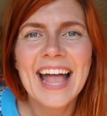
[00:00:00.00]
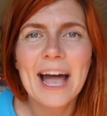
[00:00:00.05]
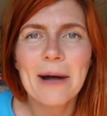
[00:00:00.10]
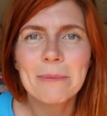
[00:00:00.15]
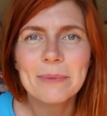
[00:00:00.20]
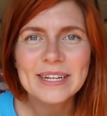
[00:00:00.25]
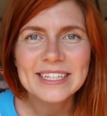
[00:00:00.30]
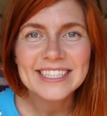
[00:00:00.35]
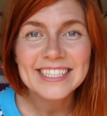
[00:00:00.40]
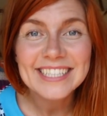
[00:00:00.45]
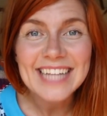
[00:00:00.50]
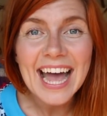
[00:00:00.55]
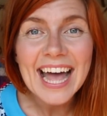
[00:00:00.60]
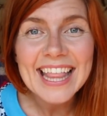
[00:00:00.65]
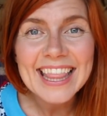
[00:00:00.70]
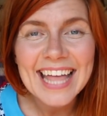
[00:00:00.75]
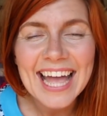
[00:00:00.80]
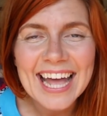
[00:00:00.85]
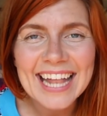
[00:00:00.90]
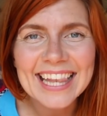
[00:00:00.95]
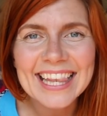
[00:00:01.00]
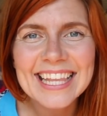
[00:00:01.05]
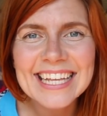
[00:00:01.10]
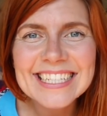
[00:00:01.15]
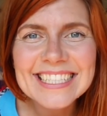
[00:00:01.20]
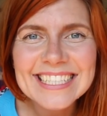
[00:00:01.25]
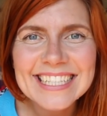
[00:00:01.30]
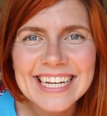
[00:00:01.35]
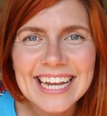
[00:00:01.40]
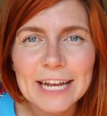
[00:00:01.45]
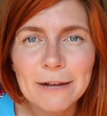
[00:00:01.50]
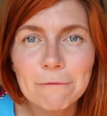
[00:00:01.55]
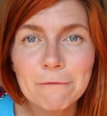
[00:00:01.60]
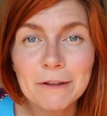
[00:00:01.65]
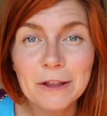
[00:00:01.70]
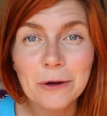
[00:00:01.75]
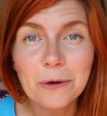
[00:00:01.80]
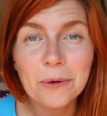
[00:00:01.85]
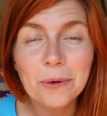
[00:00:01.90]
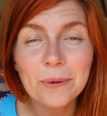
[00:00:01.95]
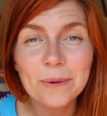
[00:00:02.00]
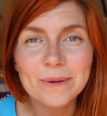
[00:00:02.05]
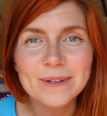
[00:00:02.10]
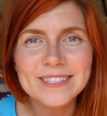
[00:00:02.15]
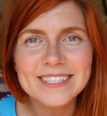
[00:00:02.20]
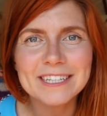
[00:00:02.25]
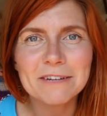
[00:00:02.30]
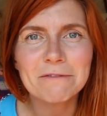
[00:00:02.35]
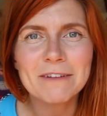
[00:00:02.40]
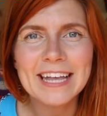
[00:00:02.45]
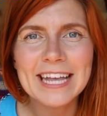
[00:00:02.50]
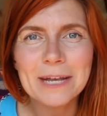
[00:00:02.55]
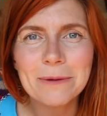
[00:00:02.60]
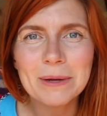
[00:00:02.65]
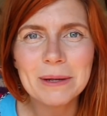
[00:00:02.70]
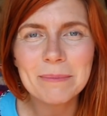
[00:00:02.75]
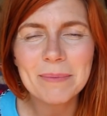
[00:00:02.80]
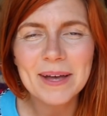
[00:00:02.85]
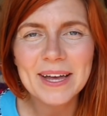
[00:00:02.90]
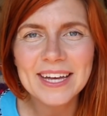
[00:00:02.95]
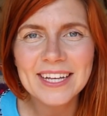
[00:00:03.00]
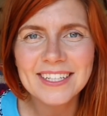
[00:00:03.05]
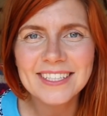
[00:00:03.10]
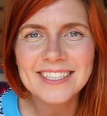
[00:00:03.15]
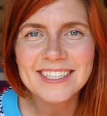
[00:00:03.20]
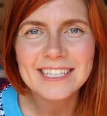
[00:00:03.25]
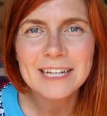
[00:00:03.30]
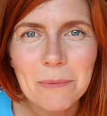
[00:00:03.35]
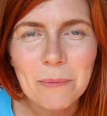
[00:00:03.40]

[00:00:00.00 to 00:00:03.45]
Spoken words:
And we sat there listening for the calls of kiwi birds.